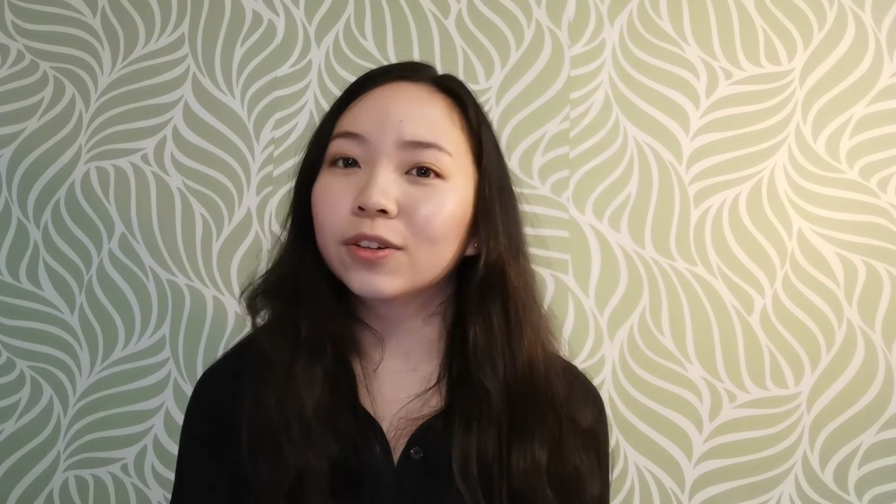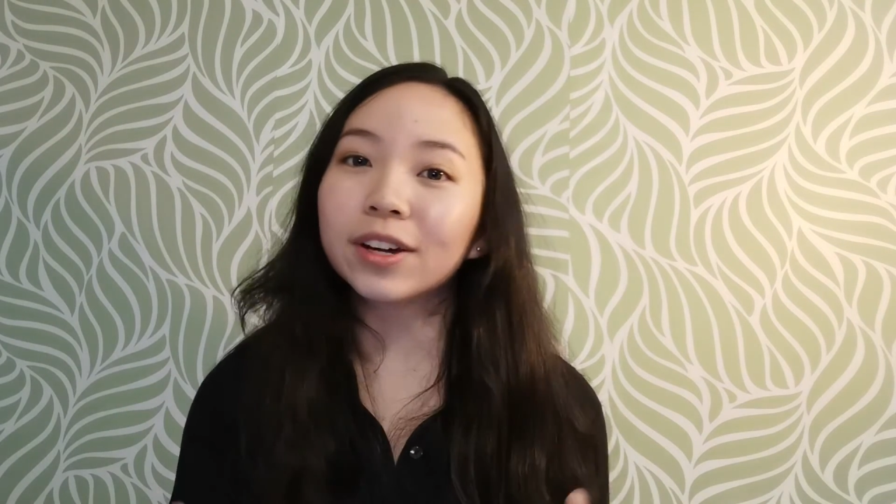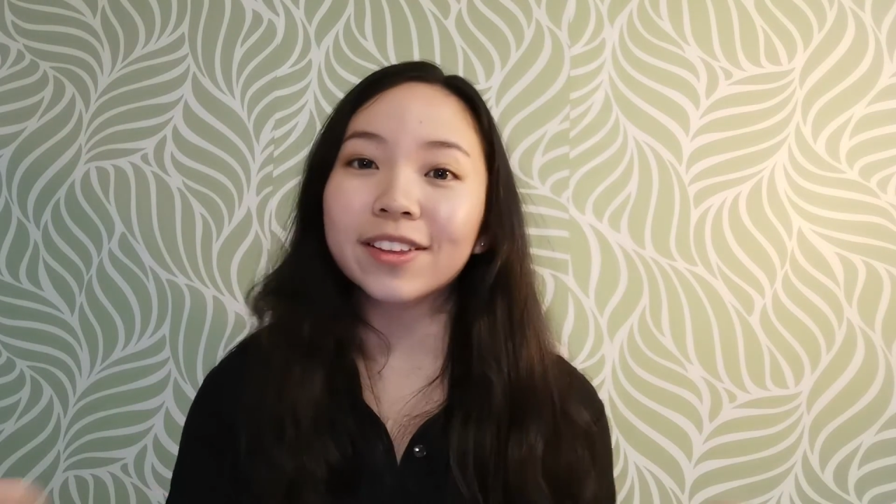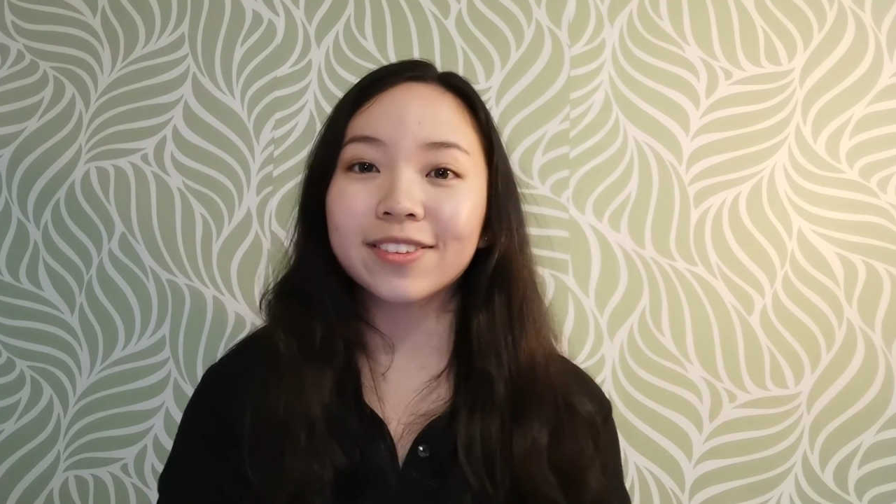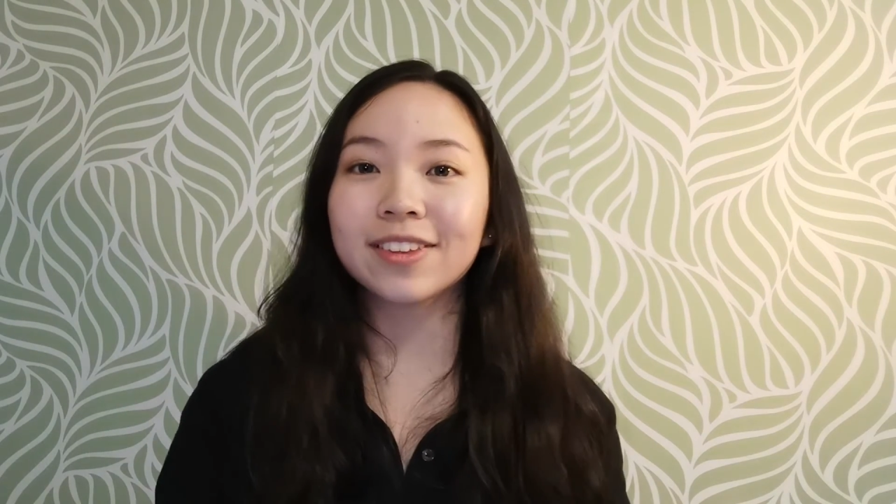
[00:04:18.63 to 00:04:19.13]

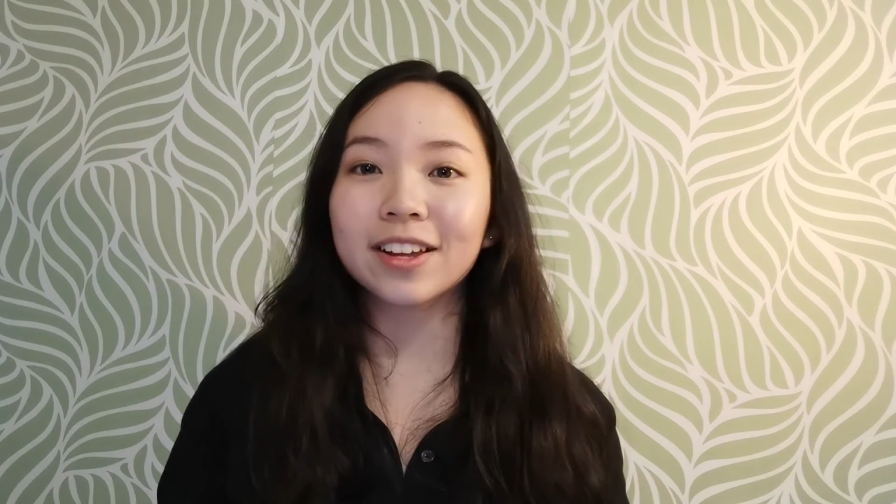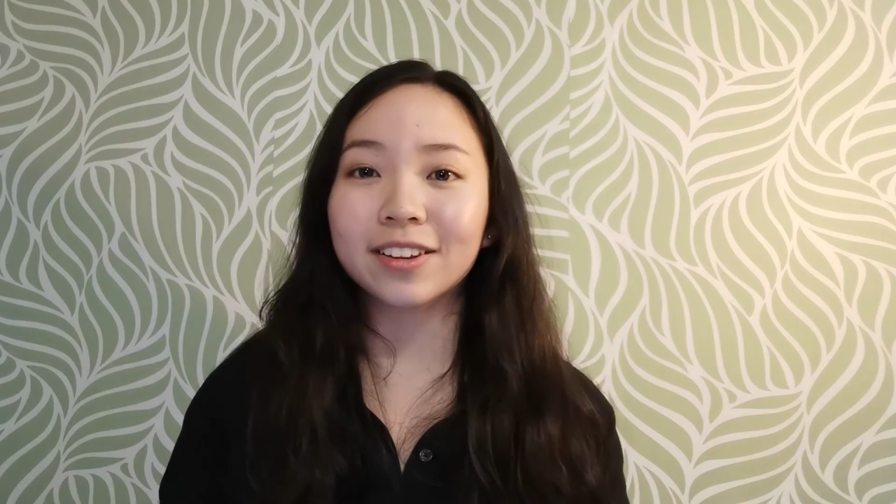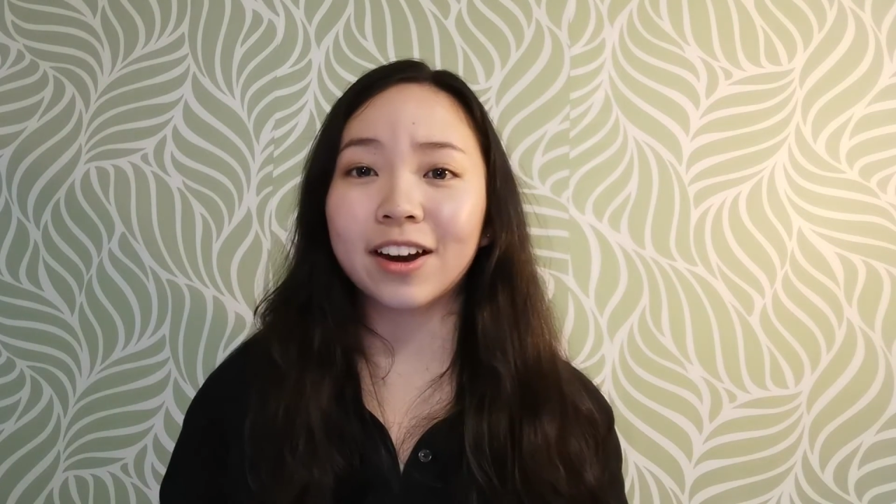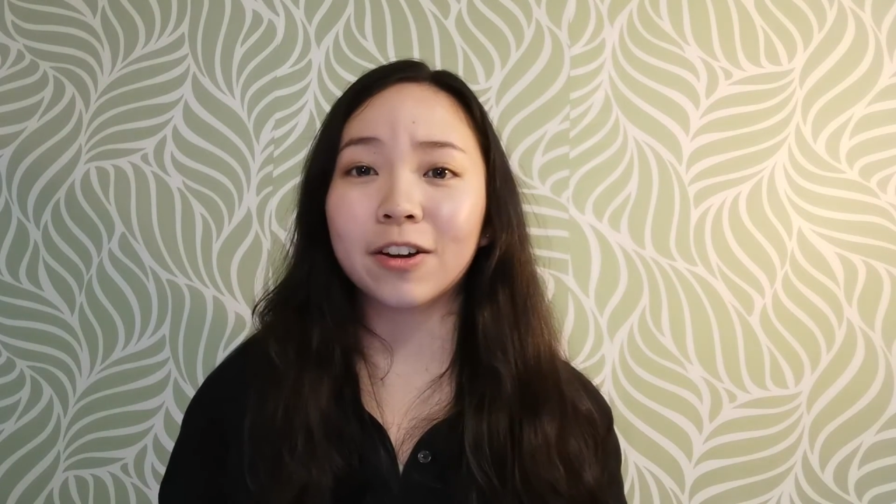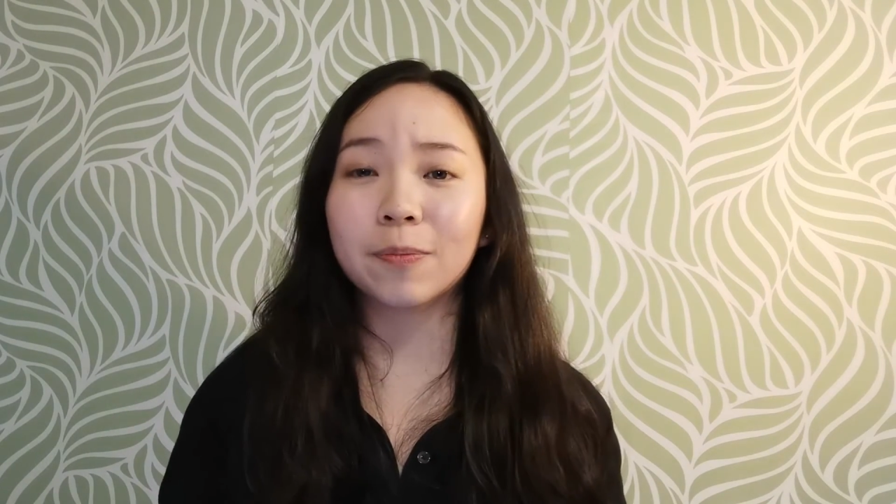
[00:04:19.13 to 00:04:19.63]
go and see a
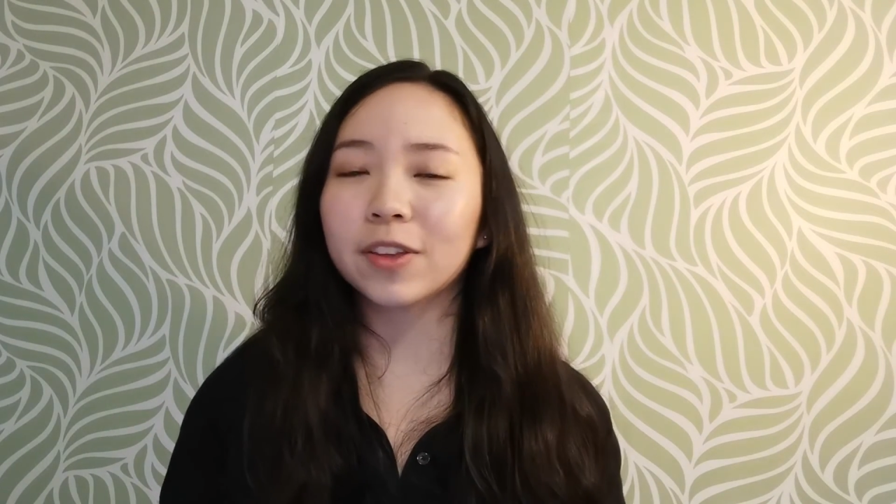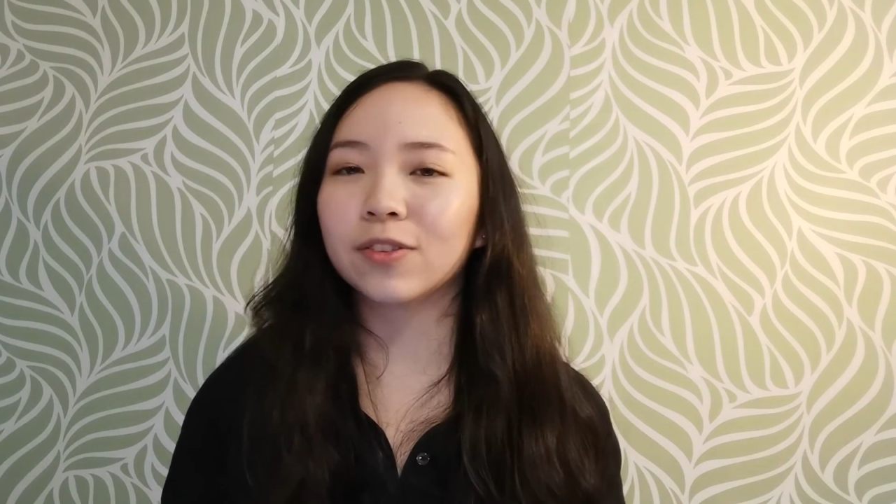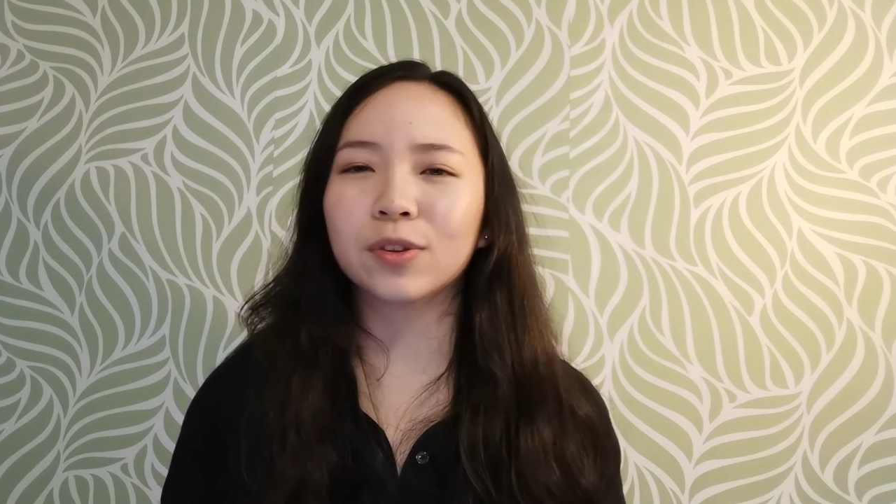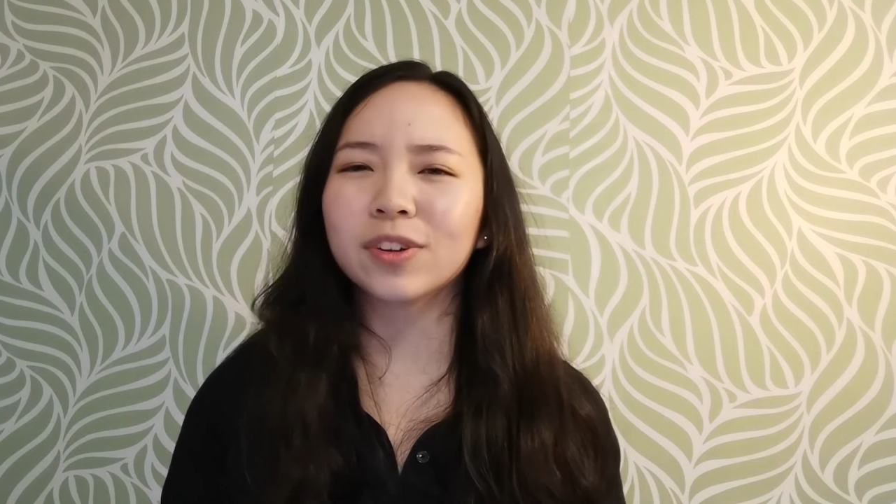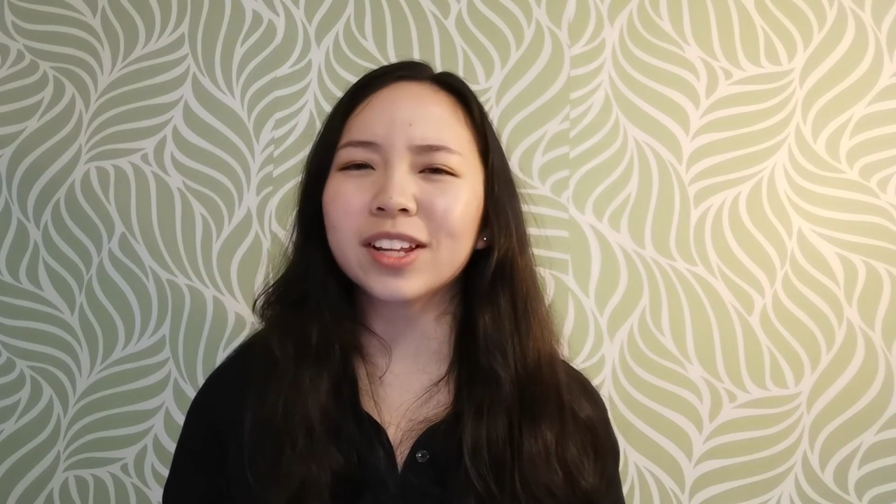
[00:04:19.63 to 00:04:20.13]

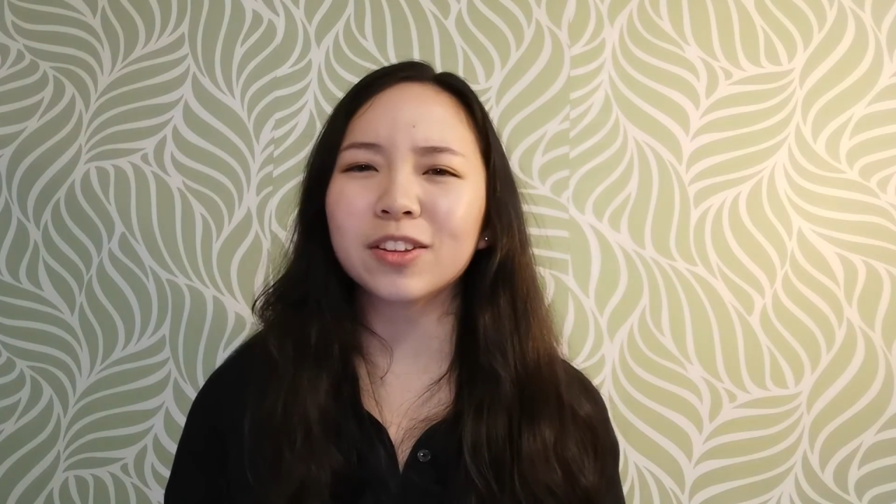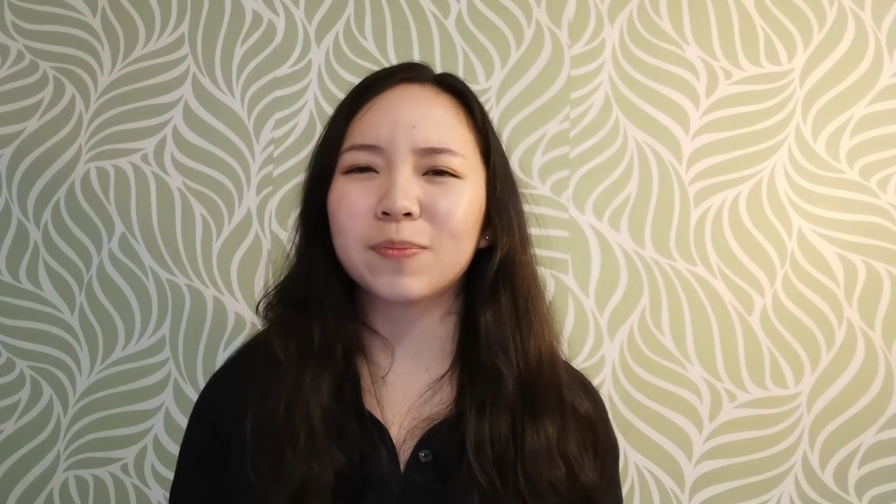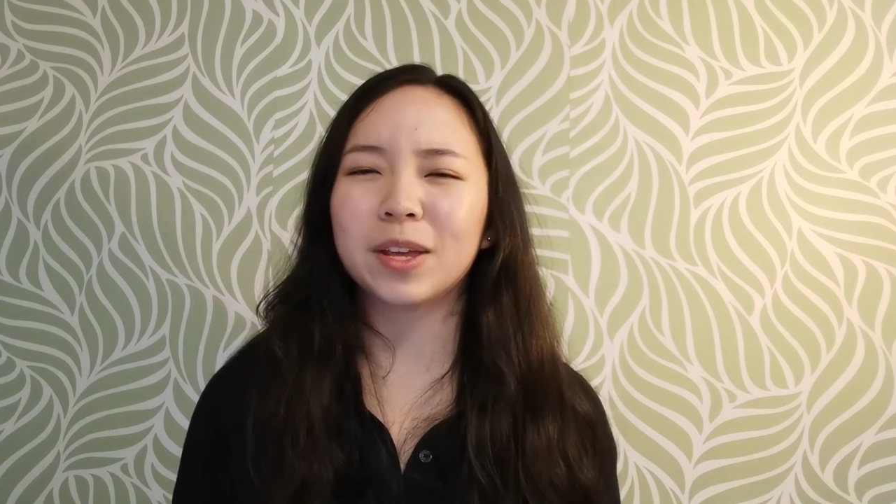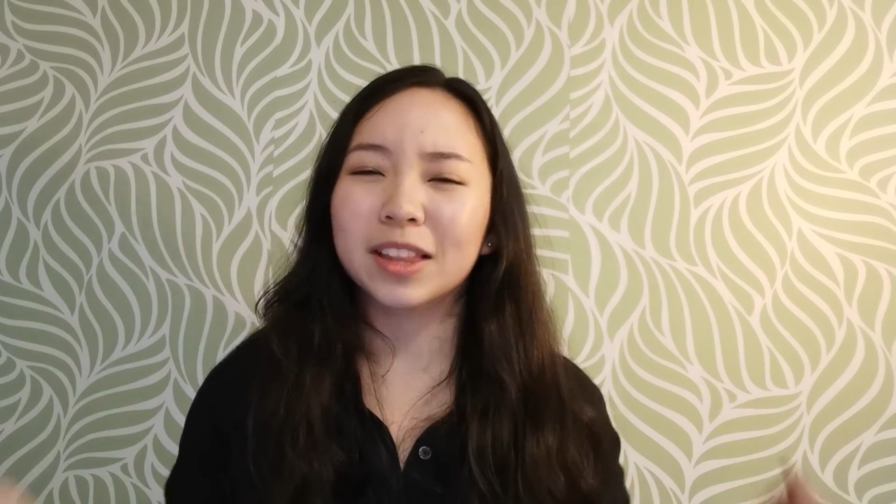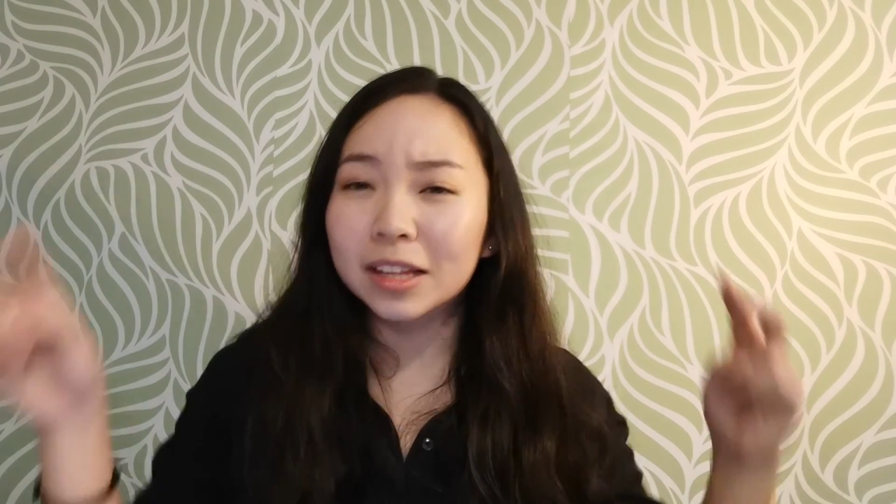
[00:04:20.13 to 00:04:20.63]
therapist. You don't need to
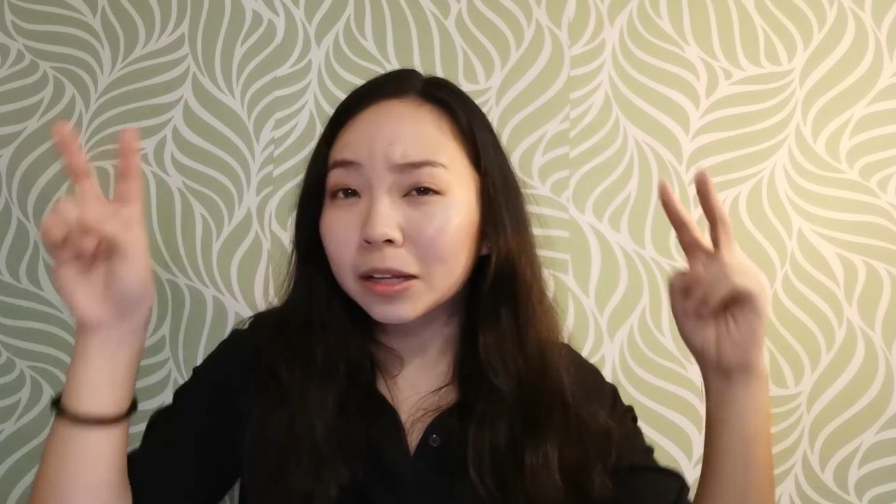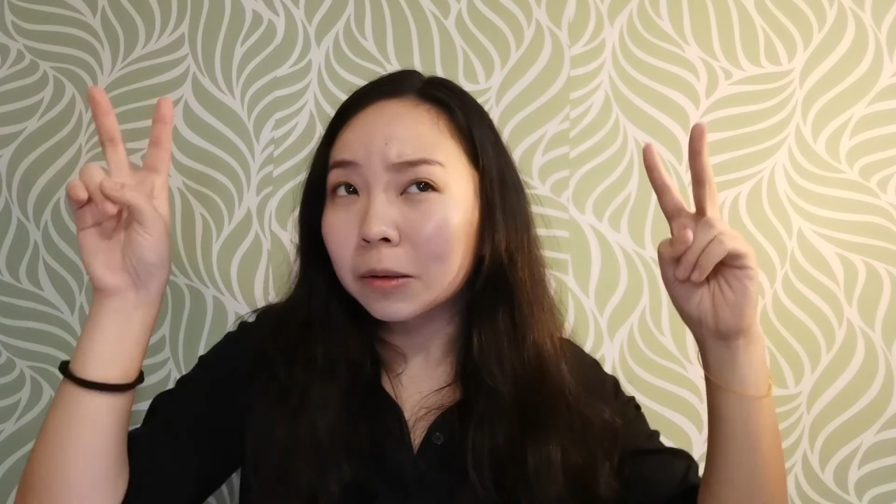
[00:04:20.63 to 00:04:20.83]
be